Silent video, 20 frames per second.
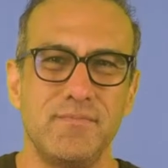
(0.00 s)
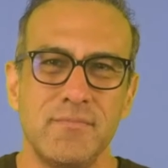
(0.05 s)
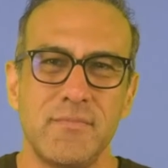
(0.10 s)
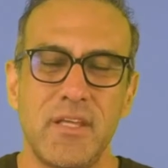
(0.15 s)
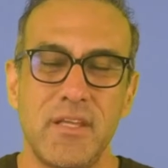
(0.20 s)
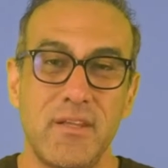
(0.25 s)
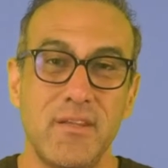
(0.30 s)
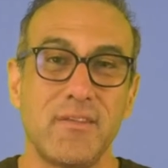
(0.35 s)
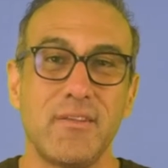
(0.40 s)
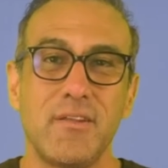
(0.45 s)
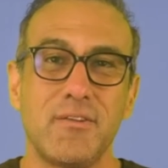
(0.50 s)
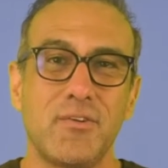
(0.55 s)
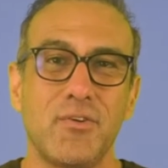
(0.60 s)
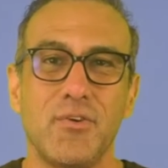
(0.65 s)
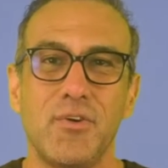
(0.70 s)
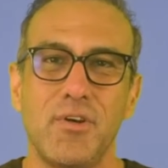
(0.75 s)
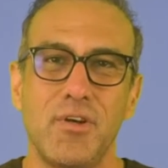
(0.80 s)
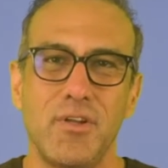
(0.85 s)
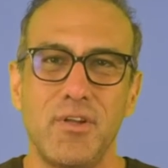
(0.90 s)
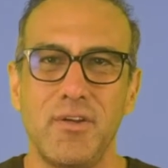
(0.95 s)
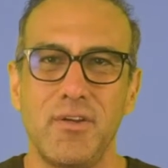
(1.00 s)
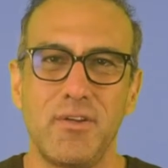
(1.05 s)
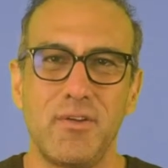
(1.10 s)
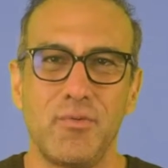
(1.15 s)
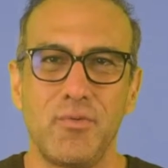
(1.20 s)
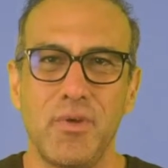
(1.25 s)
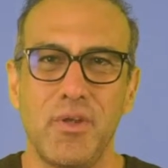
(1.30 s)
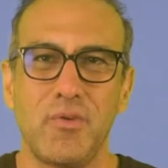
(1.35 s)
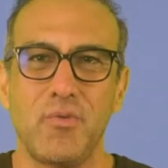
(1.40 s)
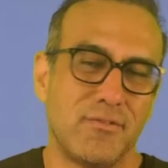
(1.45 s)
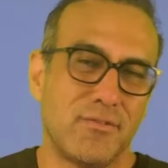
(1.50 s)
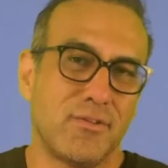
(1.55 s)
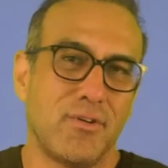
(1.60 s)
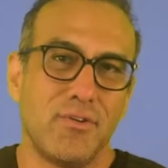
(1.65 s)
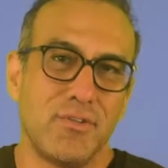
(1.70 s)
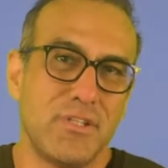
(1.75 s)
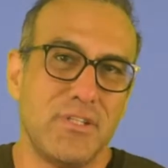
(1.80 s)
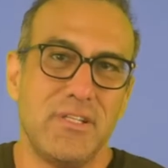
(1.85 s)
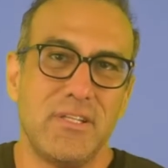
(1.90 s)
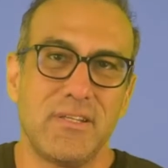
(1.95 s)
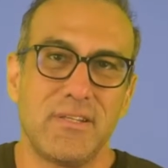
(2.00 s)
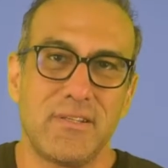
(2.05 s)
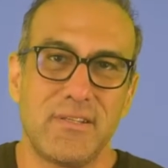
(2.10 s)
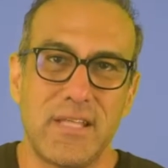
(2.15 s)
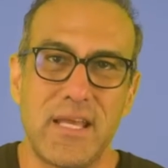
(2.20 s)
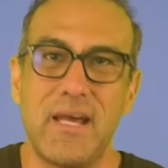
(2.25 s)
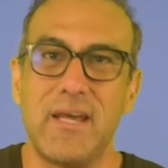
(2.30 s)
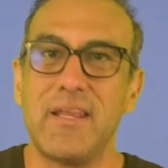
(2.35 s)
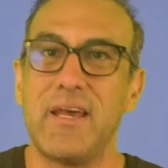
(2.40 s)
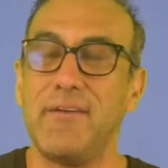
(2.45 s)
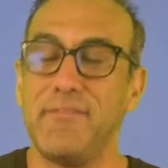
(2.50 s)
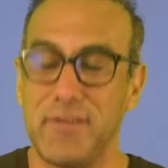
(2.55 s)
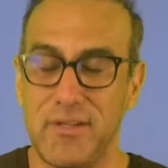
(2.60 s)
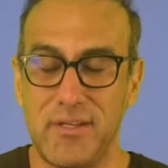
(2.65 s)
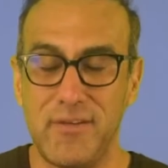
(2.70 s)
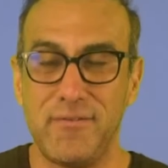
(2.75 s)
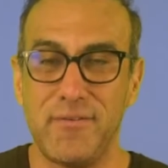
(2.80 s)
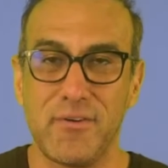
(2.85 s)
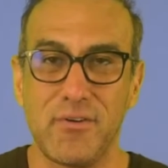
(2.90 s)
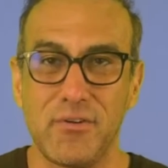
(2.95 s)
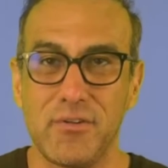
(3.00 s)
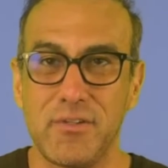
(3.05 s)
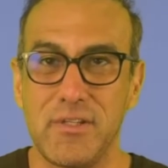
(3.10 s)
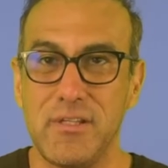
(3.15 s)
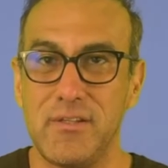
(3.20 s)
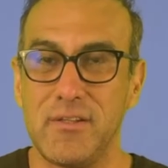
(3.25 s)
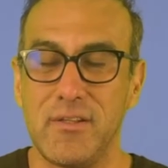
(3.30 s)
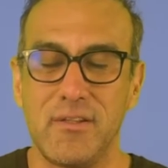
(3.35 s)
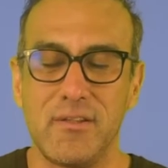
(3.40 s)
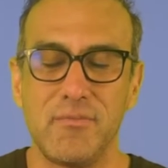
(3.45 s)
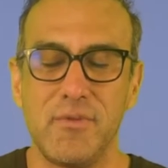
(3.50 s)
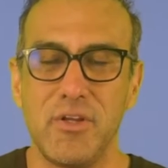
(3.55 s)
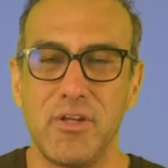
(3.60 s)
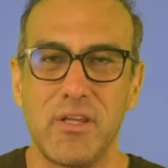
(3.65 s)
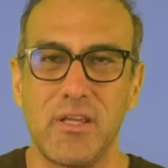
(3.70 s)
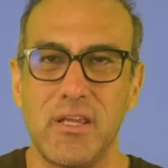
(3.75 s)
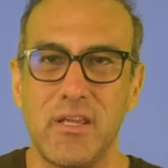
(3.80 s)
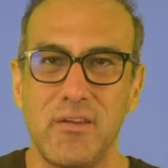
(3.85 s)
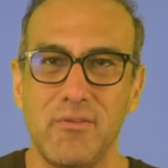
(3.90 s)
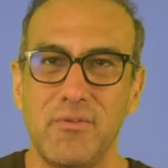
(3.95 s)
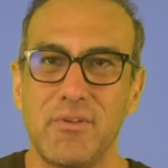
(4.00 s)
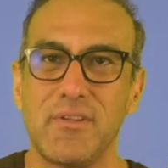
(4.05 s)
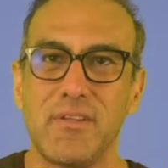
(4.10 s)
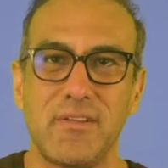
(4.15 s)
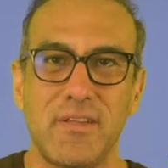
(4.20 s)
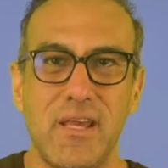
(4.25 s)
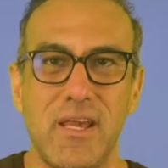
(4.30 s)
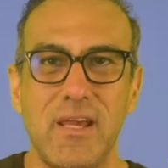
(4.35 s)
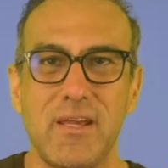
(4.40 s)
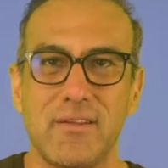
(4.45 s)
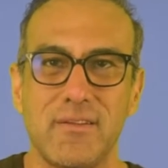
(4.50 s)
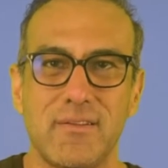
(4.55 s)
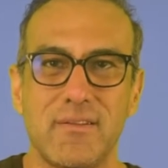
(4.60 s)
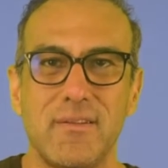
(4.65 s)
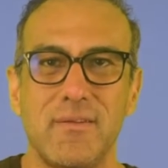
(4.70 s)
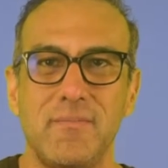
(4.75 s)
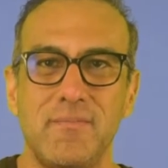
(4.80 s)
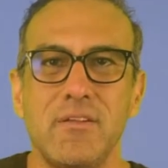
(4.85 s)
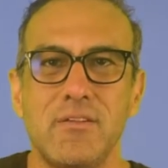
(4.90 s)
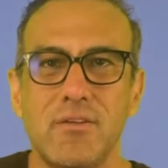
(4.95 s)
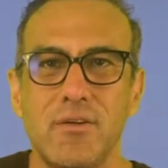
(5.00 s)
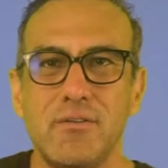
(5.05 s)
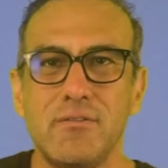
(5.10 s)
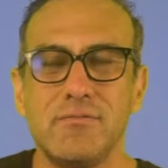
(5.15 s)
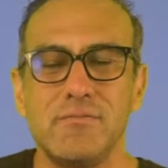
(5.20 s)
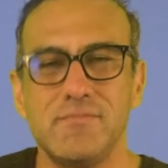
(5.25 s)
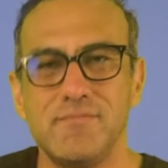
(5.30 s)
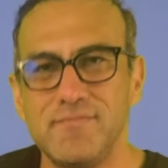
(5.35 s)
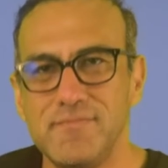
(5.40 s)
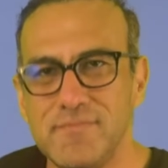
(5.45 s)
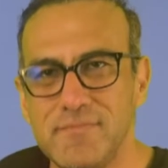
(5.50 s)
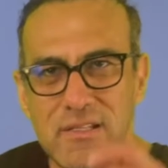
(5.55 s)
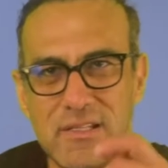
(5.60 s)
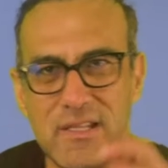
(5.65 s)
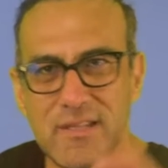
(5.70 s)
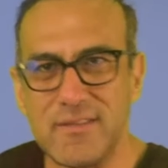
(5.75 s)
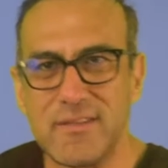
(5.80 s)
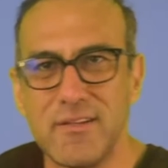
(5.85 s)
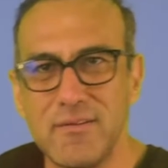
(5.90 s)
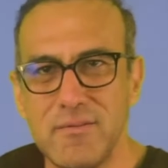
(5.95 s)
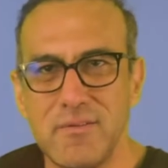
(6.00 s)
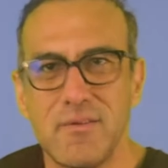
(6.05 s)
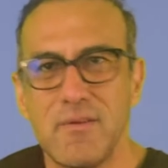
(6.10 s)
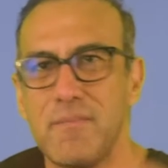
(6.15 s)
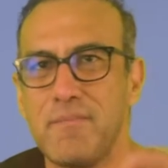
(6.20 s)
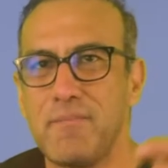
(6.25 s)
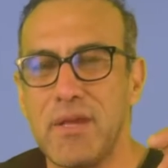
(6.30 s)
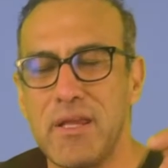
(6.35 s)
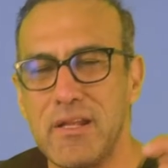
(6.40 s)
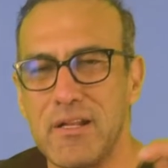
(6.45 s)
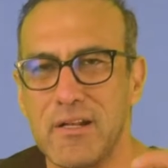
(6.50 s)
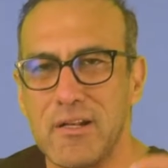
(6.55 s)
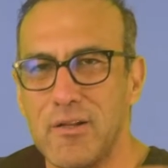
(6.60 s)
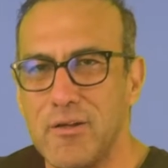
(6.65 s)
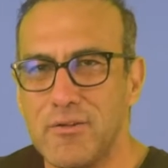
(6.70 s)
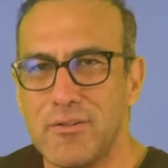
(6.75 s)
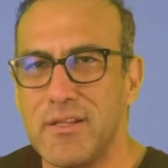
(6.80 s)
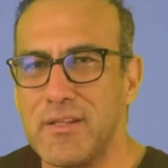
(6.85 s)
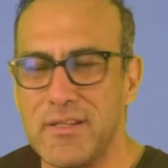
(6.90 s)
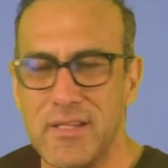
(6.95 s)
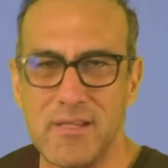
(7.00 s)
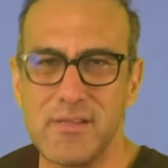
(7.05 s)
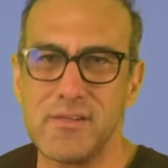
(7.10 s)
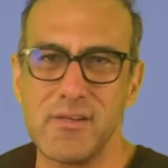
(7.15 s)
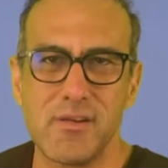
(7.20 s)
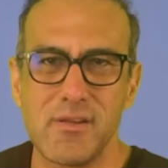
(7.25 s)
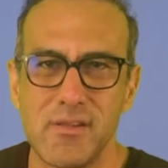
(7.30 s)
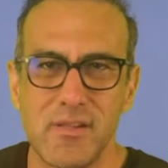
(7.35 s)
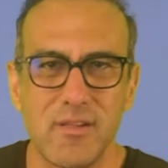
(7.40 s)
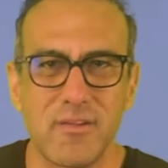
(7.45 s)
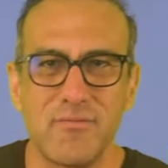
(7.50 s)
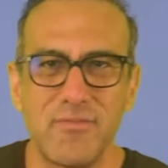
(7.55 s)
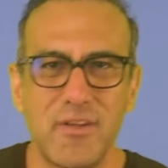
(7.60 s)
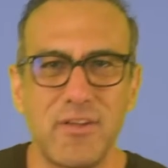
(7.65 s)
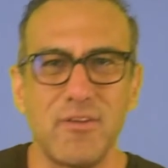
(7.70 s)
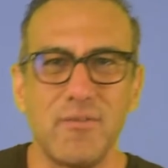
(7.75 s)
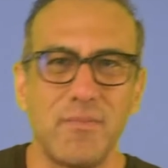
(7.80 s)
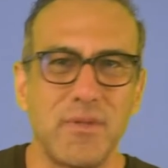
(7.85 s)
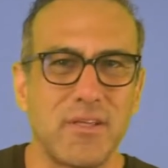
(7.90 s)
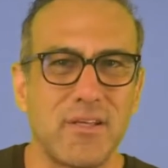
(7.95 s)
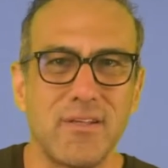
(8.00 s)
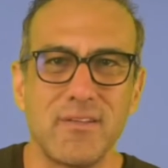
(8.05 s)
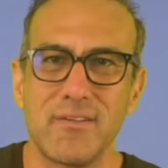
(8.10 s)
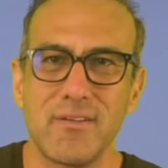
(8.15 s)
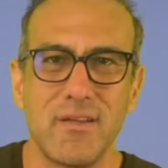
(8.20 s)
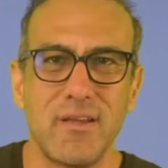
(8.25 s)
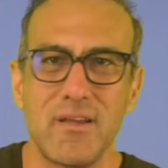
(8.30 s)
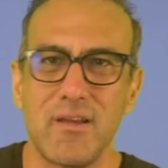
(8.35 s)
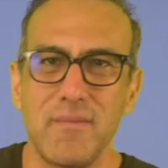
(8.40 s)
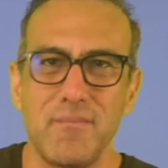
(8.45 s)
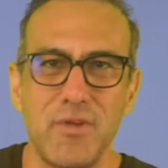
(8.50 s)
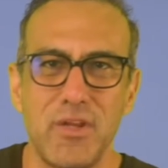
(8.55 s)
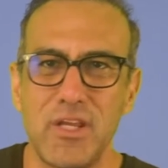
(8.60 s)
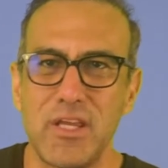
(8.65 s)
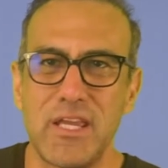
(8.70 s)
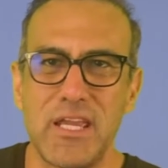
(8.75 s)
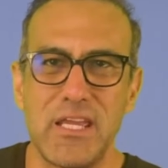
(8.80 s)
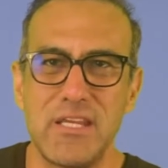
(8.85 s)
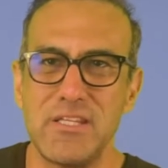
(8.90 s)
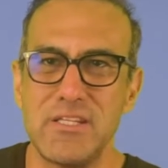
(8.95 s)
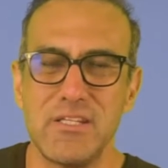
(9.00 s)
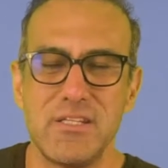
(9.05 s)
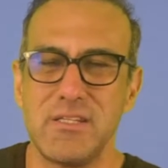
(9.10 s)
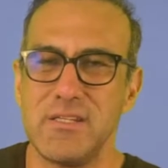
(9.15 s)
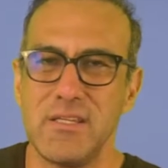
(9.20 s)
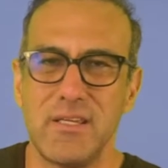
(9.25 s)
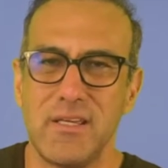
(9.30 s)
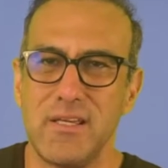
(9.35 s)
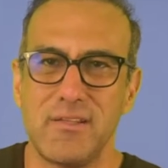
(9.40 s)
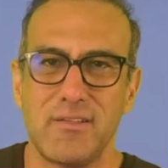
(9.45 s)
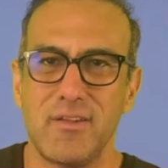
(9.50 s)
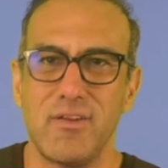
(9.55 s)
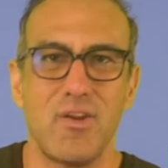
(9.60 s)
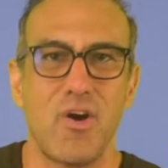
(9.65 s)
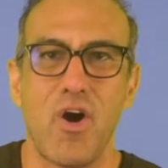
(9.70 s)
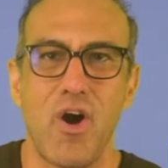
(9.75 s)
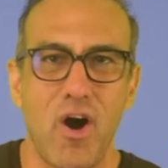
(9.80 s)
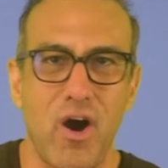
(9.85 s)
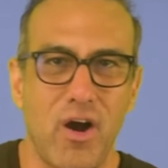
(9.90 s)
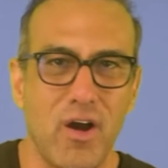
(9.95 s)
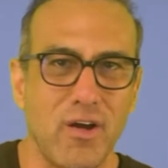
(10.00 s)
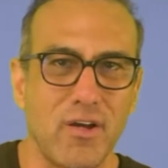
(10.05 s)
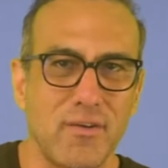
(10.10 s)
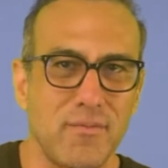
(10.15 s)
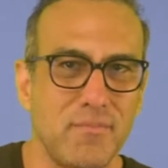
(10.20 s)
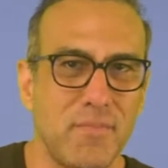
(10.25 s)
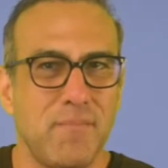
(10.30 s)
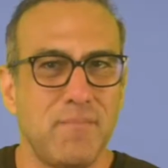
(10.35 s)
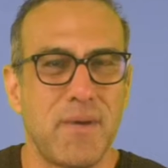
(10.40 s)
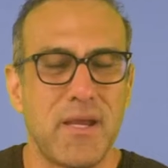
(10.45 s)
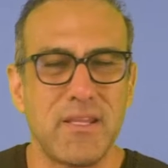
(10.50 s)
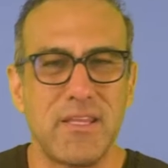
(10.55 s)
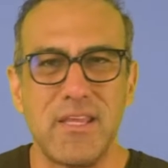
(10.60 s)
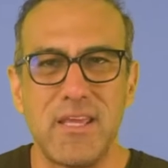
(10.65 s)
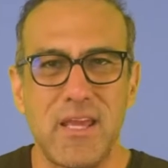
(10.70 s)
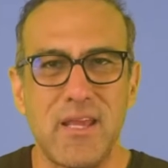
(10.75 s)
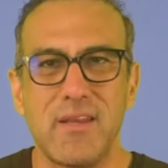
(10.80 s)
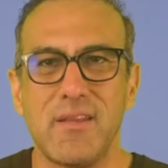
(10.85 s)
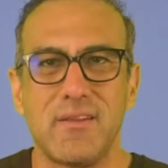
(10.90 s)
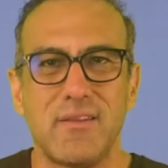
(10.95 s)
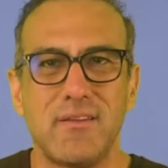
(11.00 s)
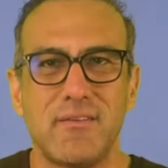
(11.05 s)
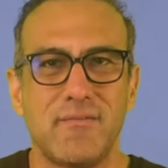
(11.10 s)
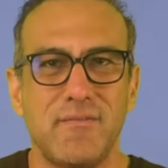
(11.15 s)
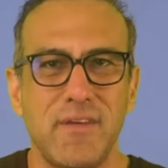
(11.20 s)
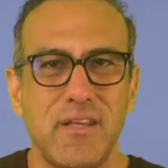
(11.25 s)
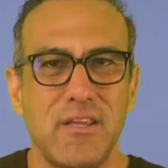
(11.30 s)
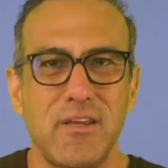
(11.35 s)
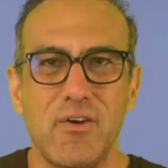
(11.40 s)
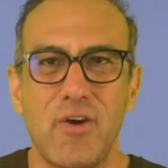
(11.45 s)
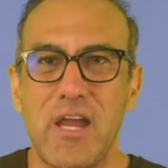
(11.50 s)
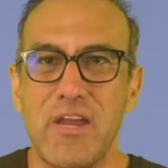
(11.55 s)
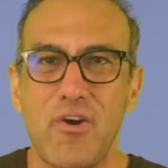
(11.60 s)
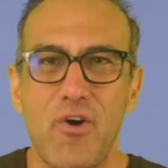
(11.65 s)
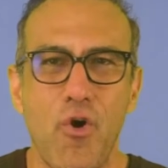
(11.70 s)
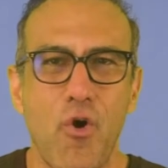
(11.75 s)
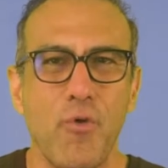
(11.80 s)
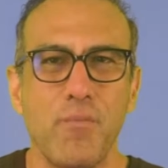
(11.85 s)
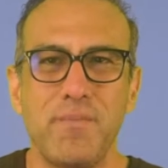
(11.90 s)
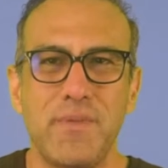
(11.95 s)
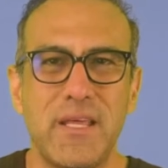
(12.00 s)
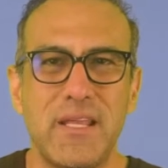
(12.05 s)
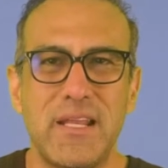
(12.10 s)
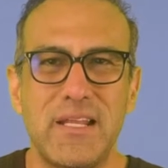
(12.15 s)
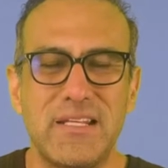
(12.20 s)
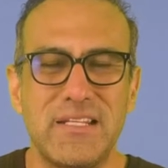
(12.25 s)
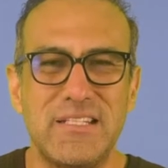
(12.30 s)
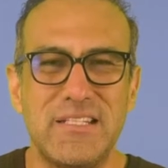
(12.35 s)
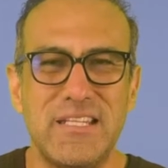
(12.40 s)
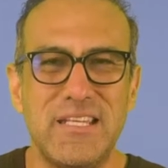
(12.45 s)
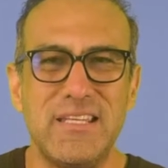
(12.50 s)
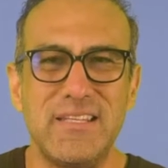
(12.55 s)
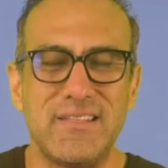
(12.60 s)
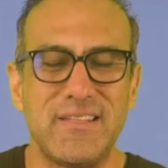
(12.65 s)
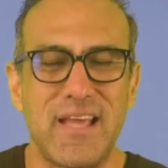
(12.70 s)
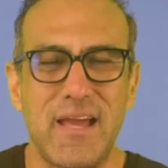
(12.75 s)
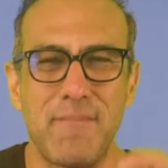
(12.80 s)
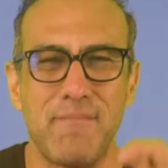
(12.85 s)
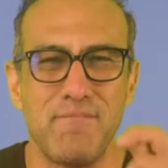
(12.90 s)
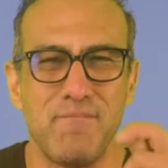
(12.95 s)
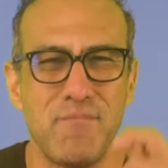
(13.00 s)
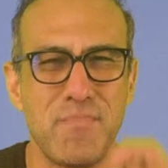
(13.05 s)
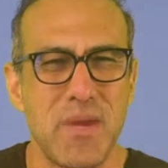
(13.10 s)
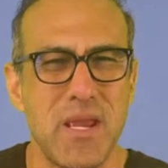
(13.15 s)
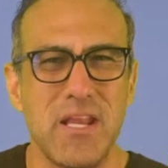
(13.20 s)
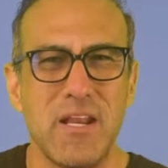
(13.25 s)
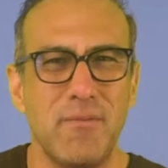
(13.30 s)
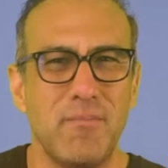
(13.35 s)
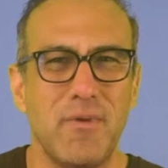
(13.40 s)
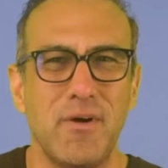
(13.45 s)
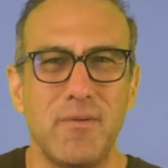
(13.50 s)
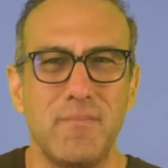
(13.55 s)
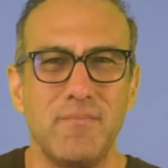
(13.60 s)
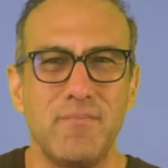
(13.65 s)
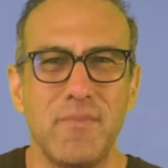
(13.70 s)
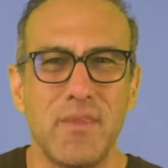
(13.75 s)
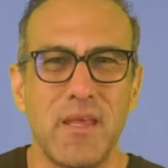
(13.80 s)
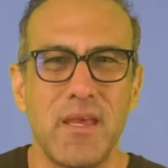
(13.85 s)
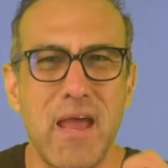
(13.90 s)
That is until earlier in the week. I was coaching this dad having difficulties communicating with his ex. So listen, pay close attention to this video because communication, it's an art. And by the end of this video, I hope that at least, at minimum,